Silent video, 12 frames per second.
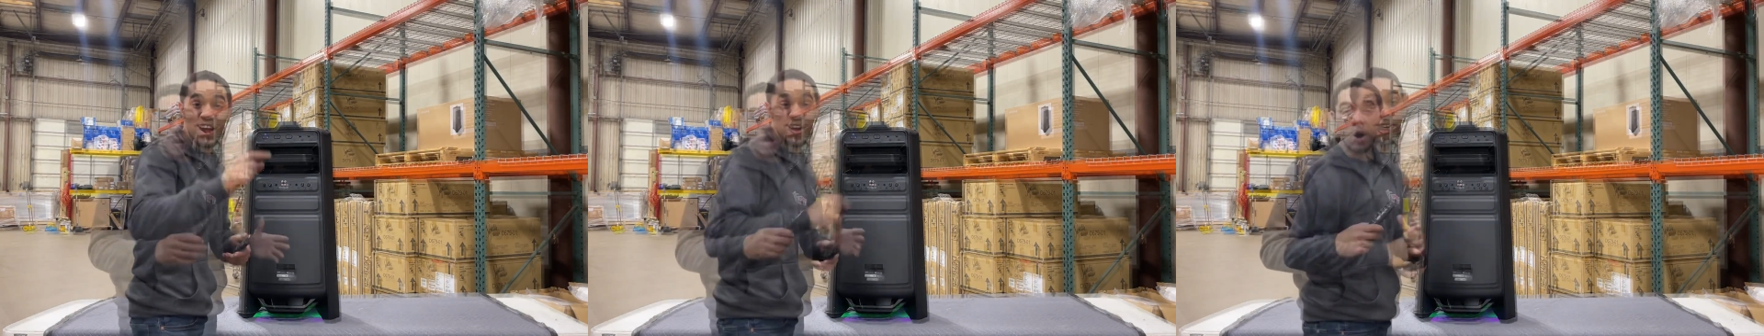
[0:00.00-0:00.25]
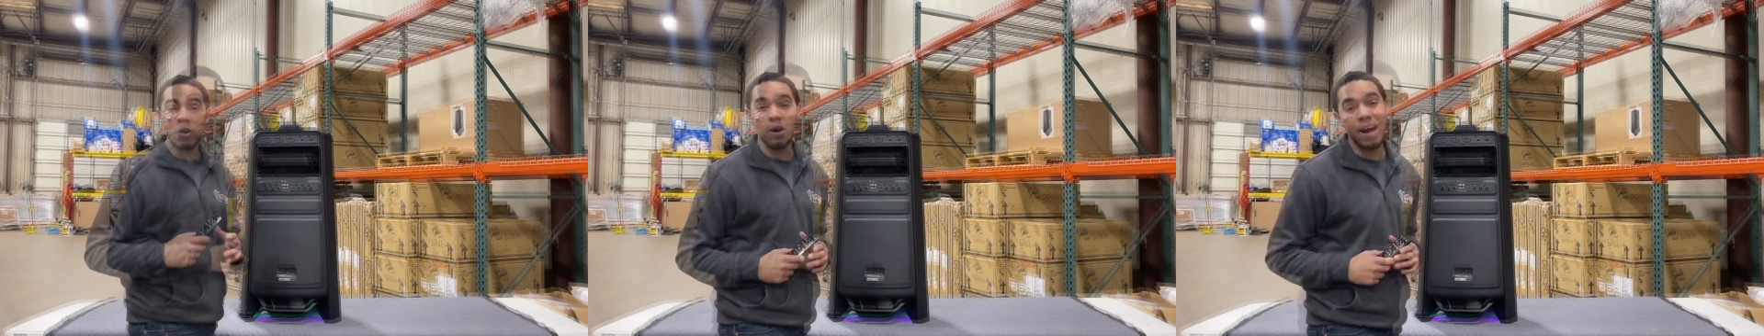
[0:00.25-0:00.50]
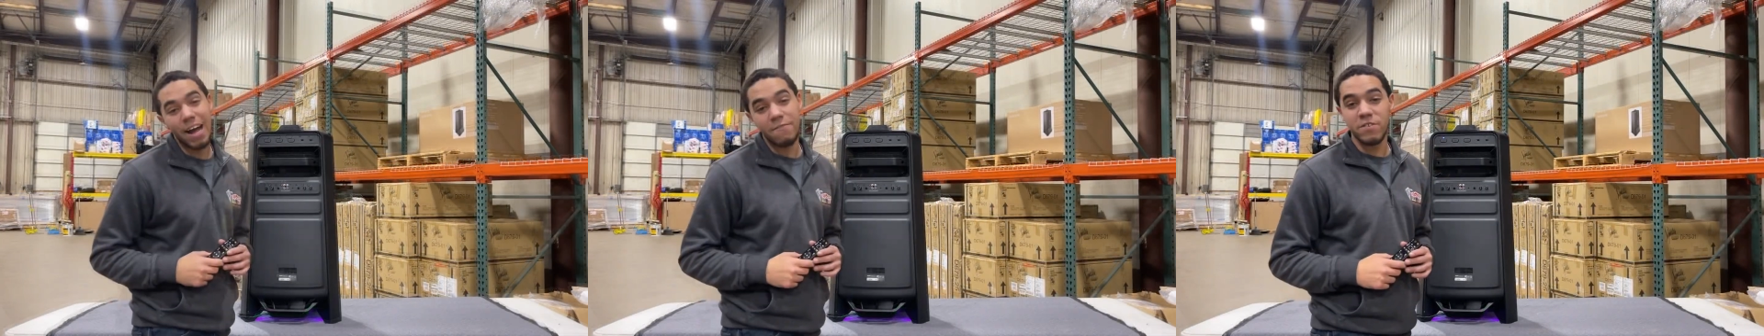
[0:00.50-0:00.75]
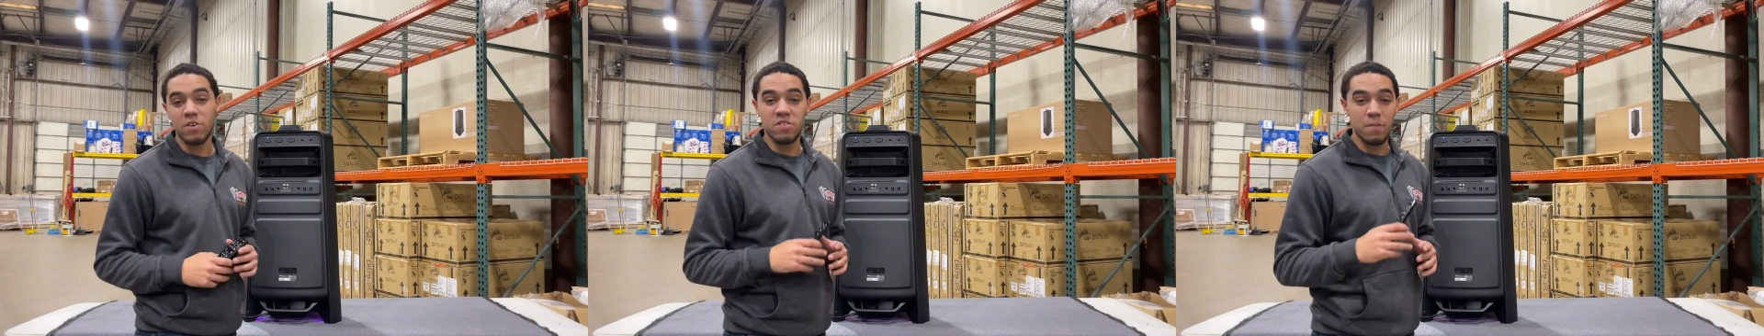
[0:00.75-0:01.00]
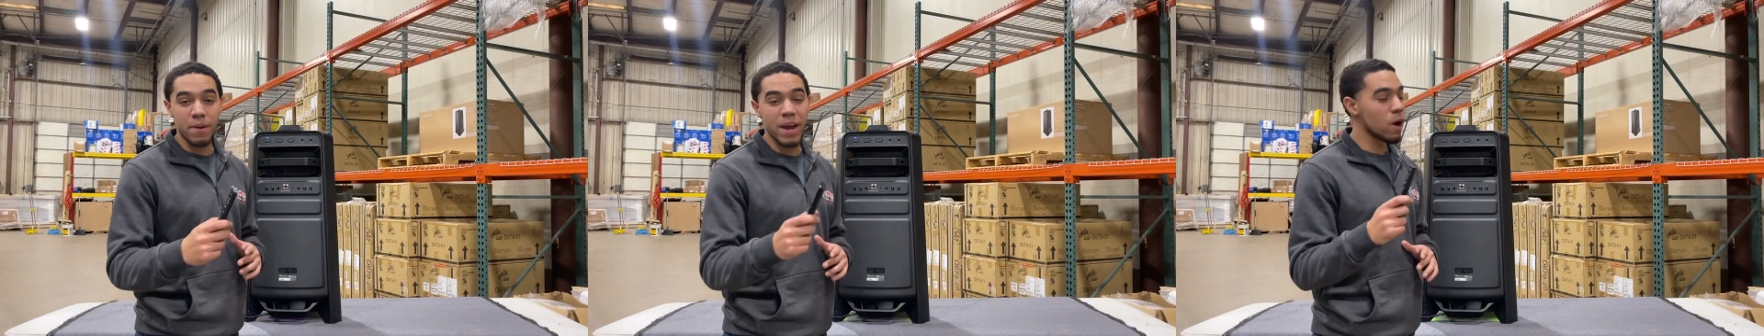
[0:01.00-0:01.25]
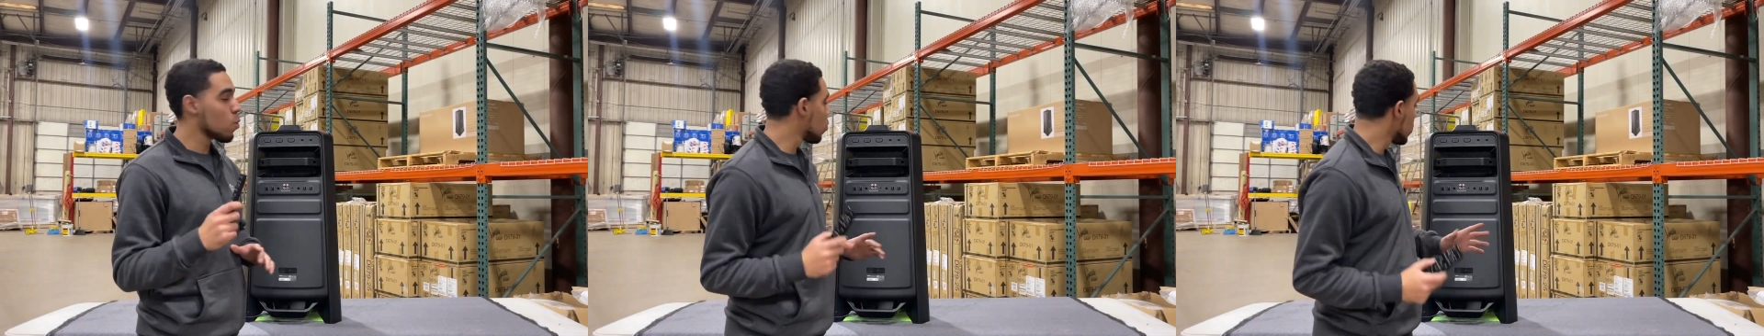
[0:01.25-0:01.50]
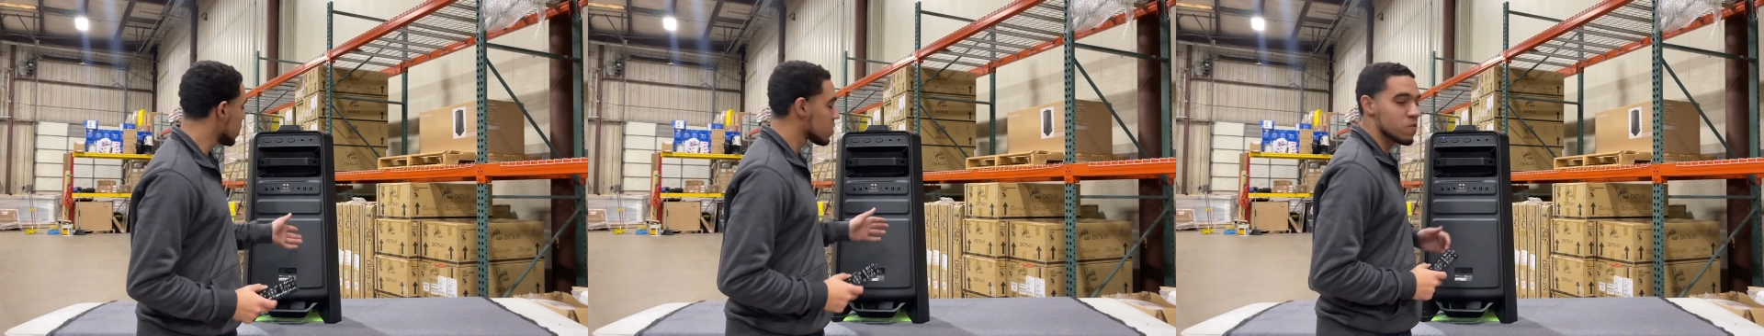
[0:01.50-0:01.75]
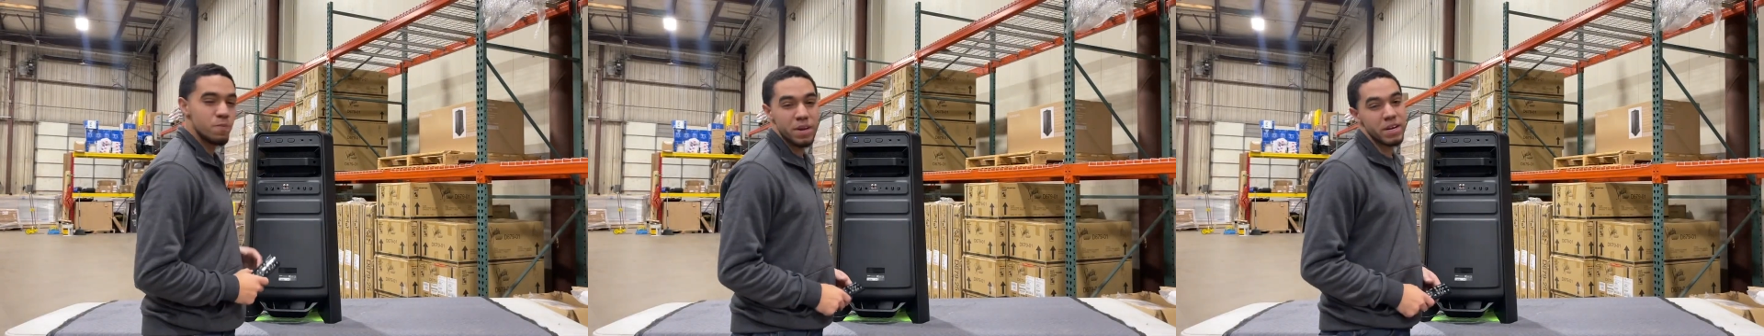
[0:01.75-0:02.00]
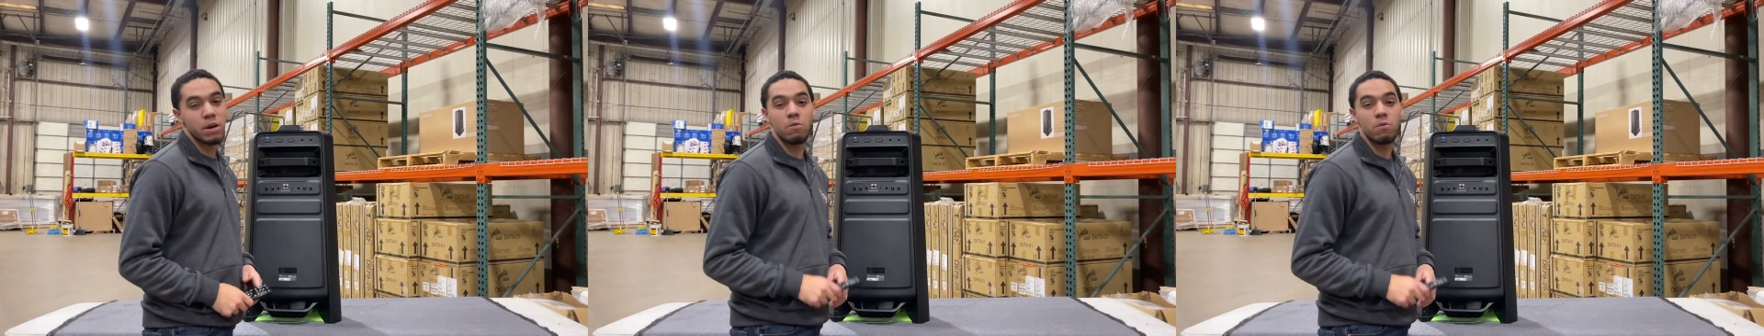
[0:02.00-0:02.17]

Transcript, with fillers: We all know how it feels to pair one speaker